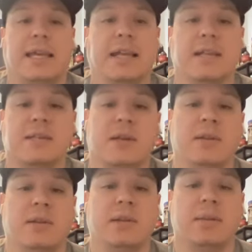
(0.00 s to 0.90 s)
think he can
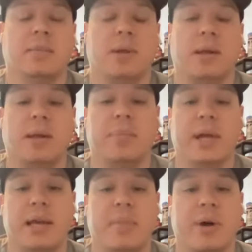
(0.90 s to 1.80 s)
certainly
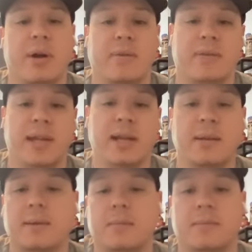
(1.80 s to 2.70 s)
play that part if
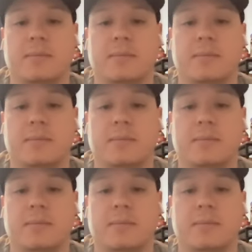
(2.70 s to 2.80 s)
needed.